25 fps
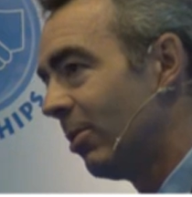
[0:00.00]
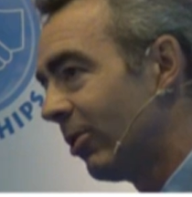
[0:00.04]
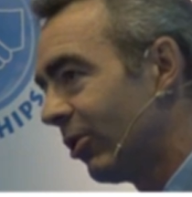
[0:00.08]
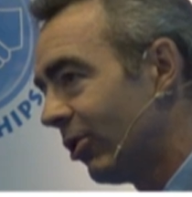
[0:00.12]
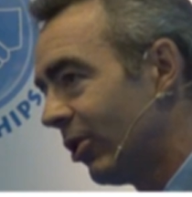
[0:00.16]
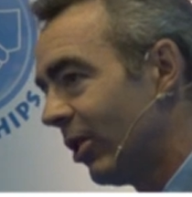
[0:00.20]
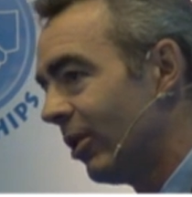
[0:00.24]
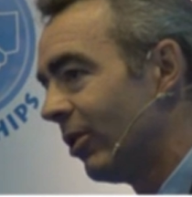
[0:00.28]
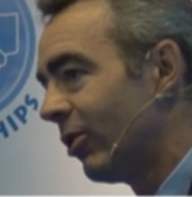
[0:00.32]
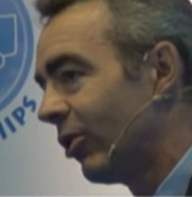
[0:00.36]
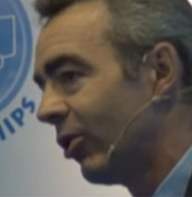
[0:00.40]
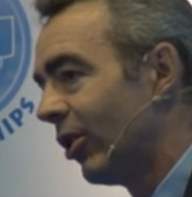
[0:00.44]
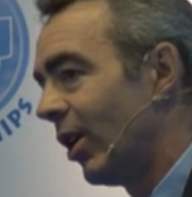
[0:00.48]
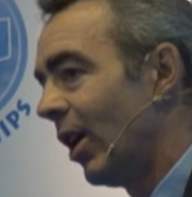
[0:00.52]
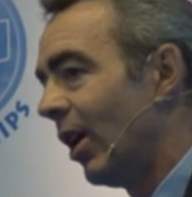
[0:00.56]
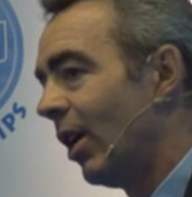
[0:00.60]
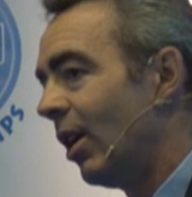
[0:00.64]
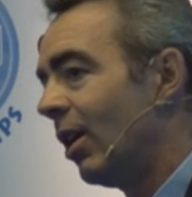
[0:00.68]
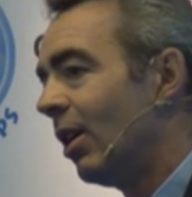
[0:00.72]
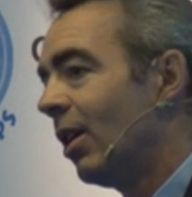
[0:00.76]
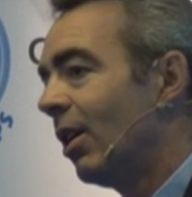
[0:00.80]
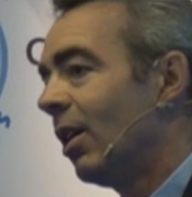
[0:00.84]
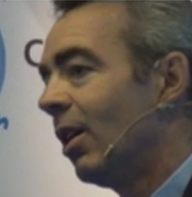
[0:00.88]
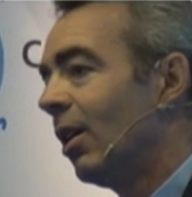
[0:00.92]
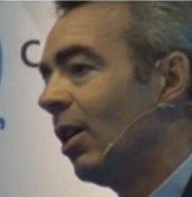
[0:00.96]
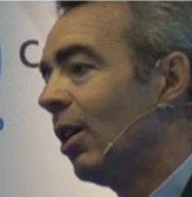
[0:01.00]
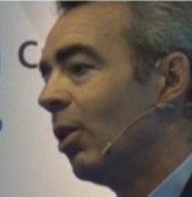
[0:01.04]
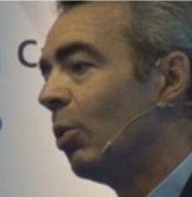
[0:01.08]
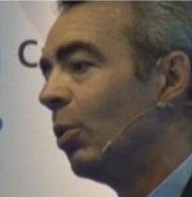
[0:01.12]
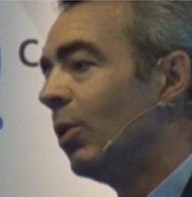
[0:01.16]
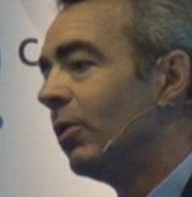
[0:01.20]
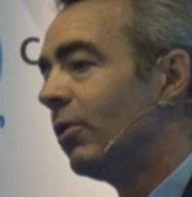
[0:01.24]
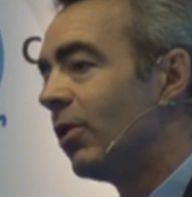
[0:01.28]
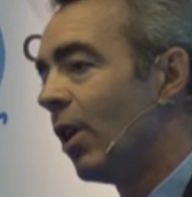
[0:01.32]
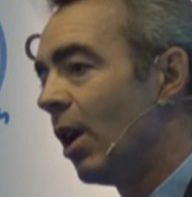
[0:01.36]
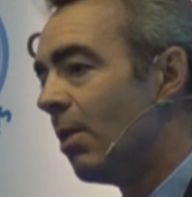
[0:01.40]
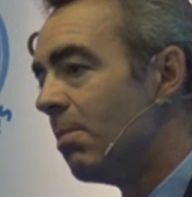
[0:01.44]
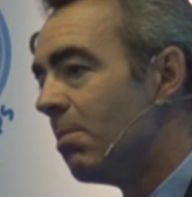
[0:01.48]
since then,
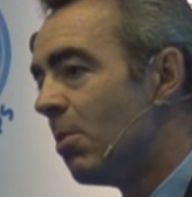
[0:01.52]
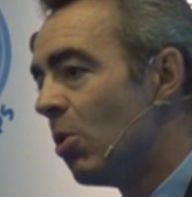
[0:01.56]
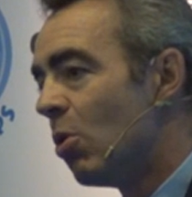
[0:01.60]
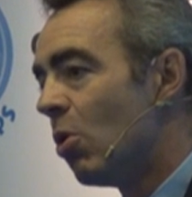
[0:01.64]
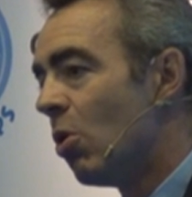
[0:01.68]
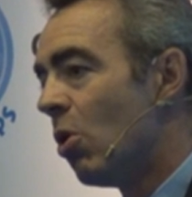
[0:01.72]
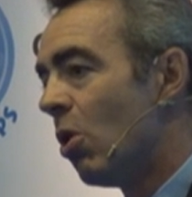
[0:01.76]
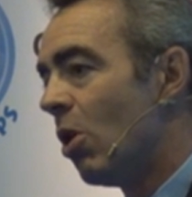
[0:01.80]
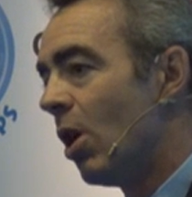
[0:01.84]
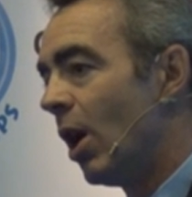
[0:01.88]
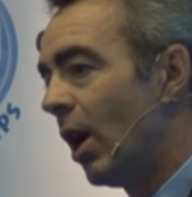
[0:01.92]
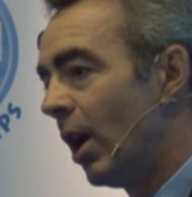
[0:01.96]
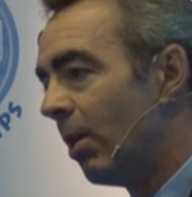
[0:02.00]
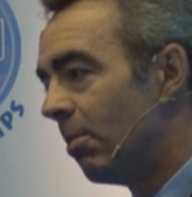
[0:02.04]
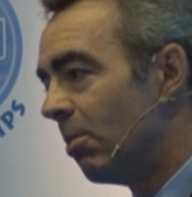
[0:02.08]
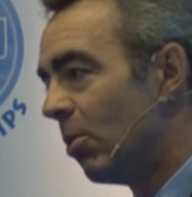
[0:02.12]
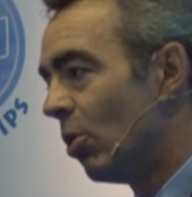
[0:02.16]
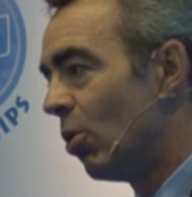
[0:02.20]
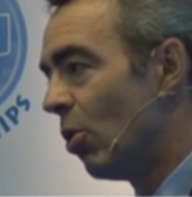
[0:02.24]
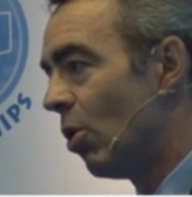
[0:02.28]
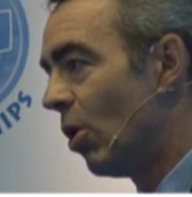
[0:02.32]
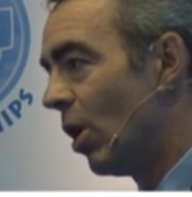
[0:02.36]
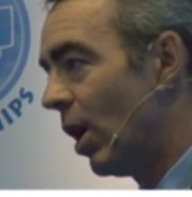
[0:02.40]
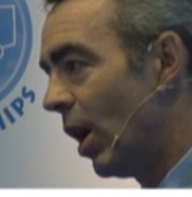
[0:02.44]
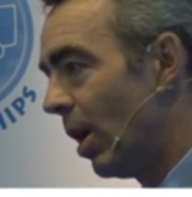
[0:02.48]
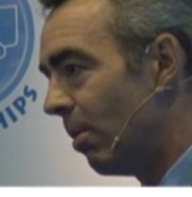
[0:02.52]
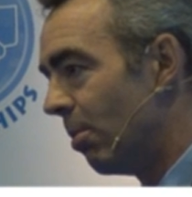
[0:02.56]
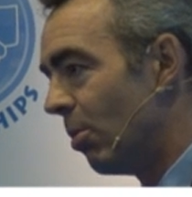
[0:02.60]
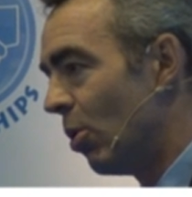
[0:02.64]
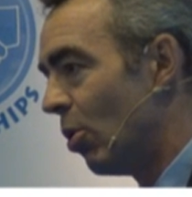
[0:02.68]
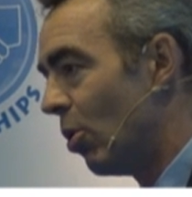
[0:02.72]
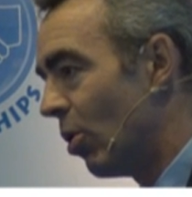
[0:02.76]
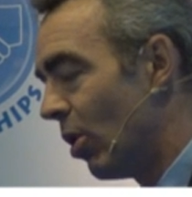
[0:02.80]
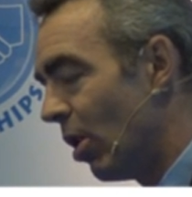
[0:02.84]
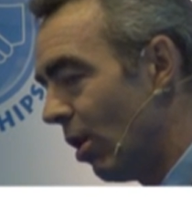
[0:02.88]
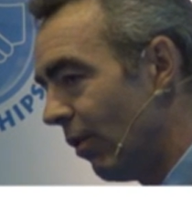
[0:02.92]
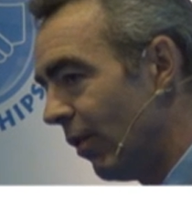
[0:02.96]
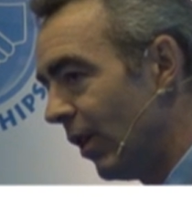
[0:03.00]
we've done more and more and
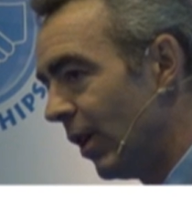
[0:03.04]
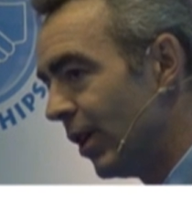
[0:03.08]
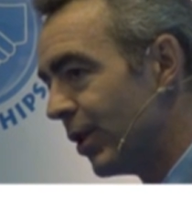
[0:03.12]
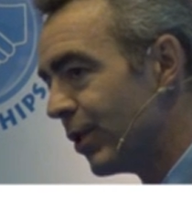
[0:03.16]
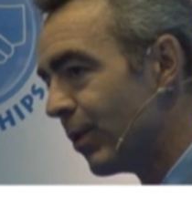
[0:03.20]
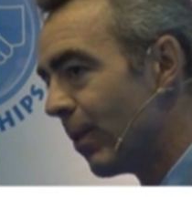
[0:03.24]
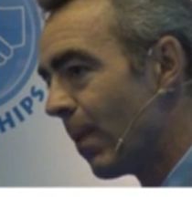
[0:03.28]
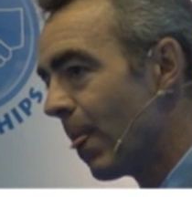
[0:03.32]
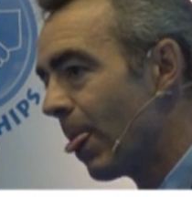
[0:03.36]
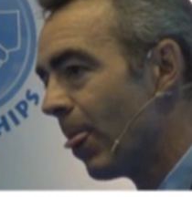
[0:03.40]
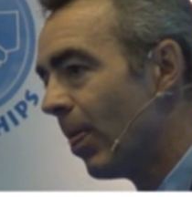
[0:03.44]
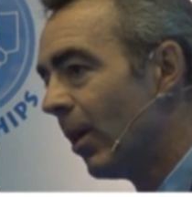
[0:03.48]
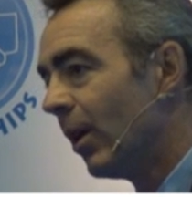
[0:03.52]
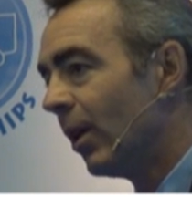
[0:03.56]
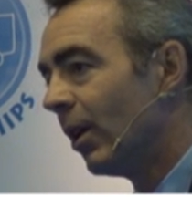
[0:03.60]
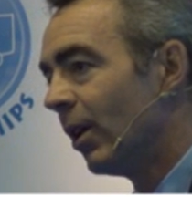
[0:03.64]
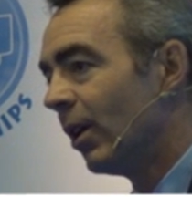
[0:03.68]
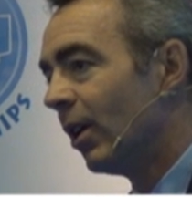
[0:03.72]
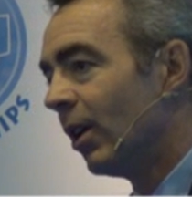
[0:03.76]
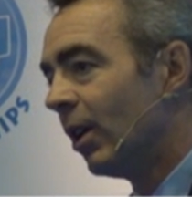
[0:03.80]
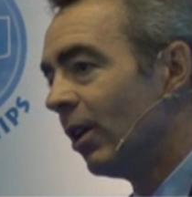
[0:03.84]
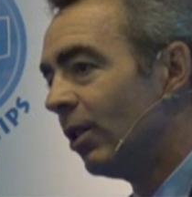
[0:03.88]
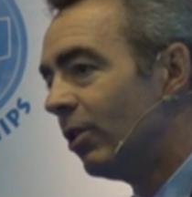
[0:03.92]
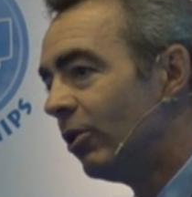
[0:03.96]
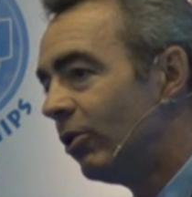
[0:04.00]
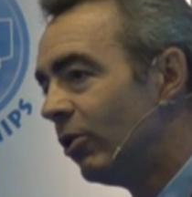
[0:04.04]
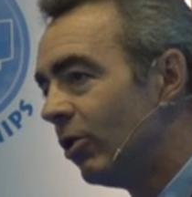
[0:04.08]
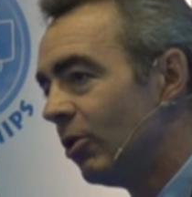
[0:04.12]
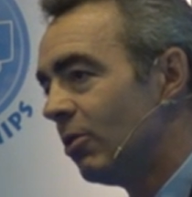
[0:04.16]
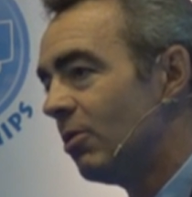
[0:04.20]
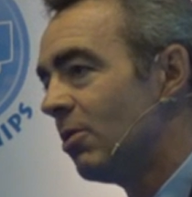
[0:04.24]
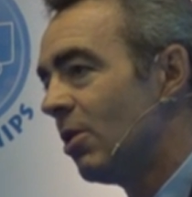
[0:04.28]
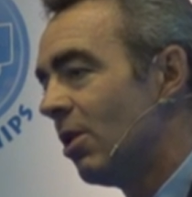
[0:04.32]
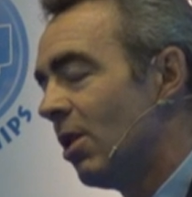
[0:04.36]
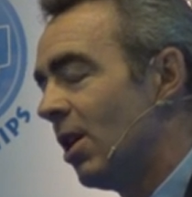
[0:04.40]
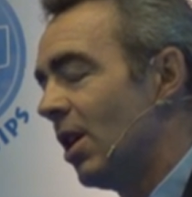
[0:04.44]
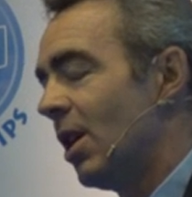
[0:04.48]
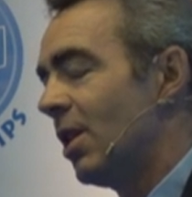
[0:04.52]
more of it. Do
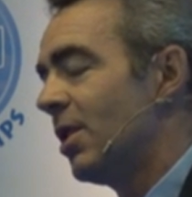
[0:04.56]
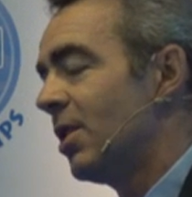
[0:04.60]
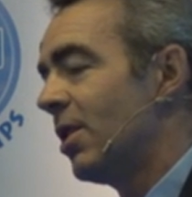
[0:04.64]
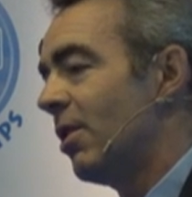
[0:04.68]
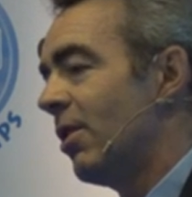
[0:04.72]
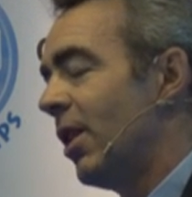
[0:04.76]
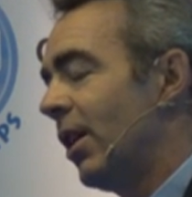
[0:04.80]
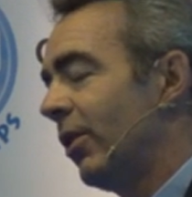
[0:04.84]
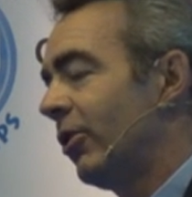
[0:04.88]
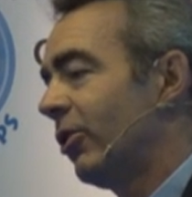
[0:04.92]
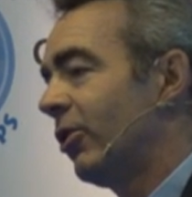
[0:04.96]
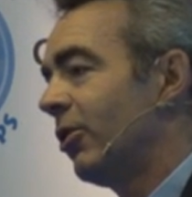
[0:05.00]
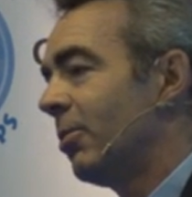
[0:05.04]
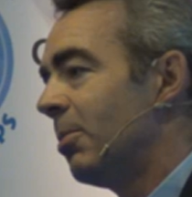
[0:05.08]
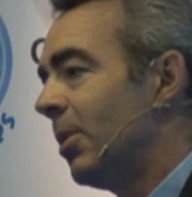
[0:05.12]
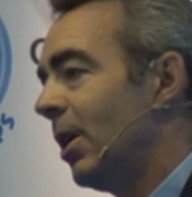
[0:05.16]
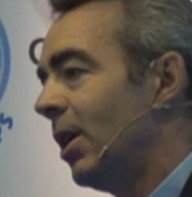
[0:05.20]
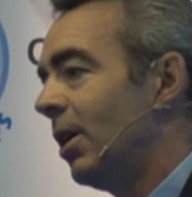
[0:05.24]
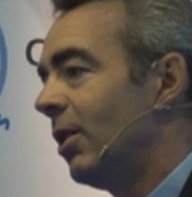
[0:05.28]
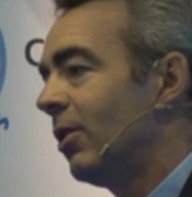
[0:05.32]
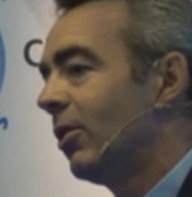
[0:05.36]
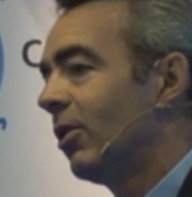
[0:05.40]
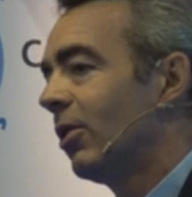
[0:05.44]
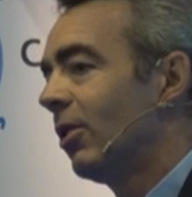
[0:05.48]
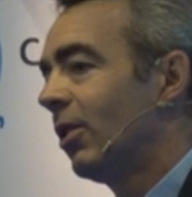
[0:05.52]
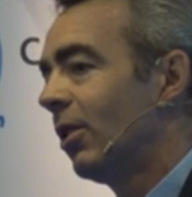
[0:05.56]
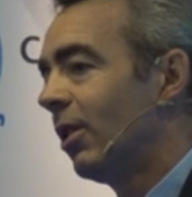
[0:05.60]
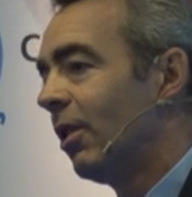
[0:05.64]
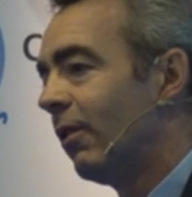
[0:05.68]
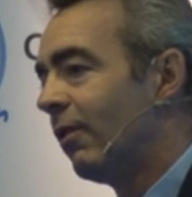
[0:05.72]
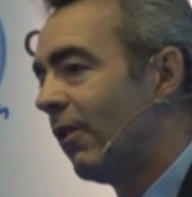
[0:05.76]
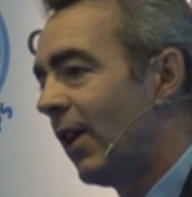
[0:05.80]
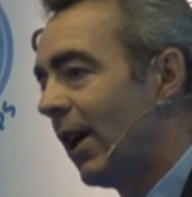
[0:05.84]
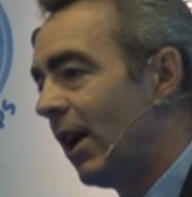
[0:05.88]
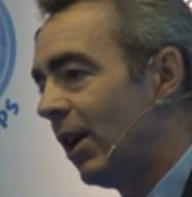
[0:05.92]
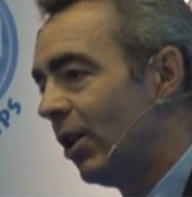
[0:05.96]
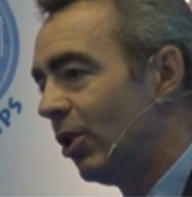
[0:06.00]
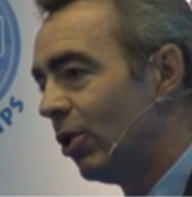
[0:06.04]
not underestimate the
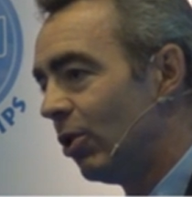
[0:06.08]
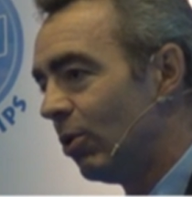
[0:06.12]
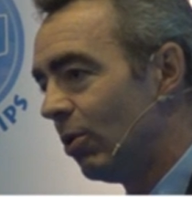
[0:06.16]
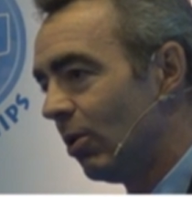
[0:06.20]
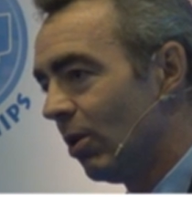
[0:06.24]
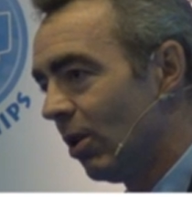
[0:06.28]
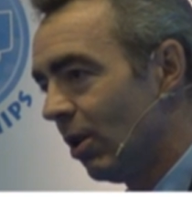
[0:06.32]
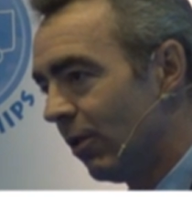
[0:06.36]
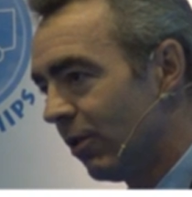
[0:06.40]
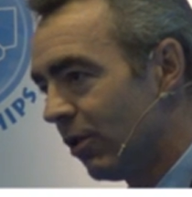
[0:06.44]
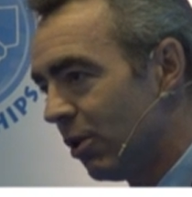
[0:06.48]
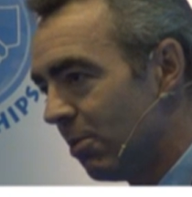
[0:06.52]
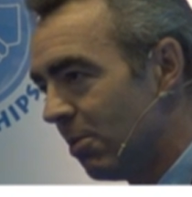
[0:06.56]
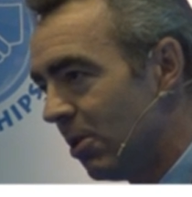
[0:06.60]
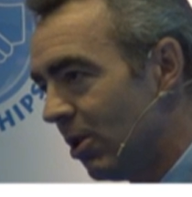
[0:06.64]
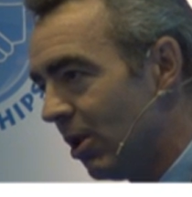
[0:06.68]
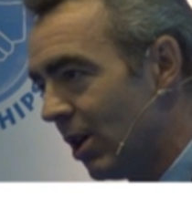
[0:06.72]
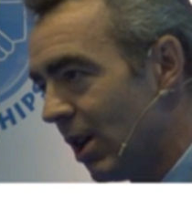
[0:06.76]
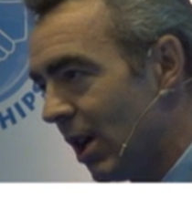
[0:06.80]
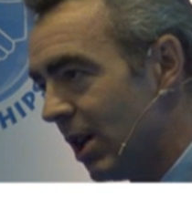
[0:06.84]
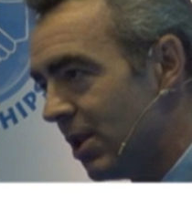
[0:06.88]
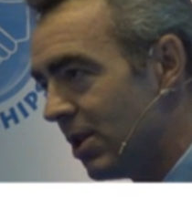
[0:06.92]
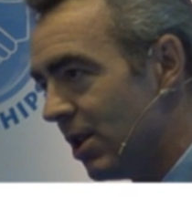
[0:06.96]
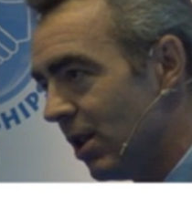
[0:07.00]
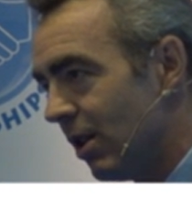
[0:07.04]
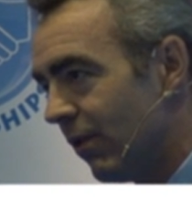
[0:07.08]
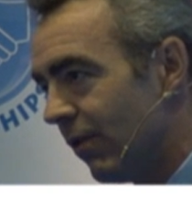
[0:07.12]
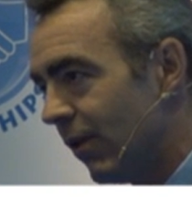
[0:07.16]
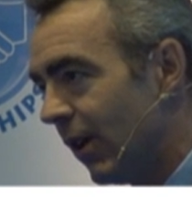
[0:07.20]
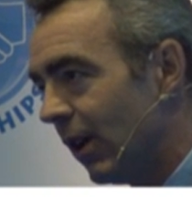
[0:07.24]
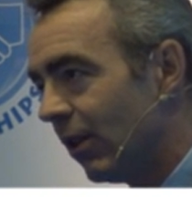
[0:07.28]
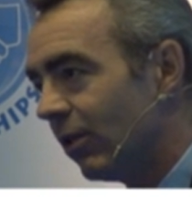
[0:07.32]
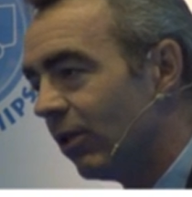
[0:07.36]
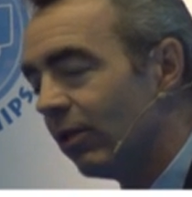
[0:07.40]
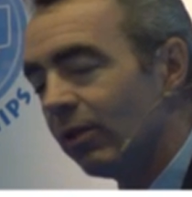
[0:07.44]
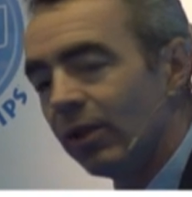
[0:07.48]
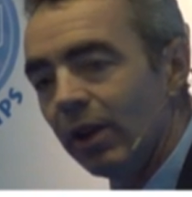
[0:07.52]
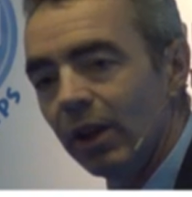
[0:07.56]
value of communicating
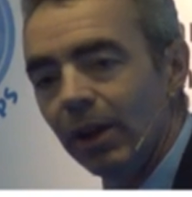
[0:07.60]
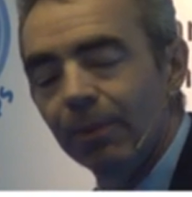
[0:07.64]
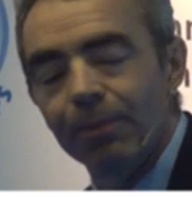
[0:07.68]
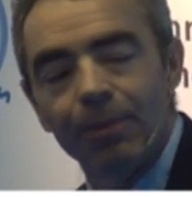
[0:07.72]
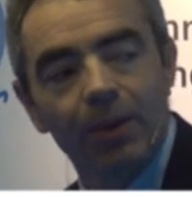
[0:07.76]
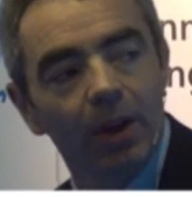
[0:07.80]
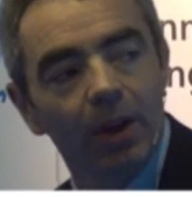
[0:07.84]
effectively.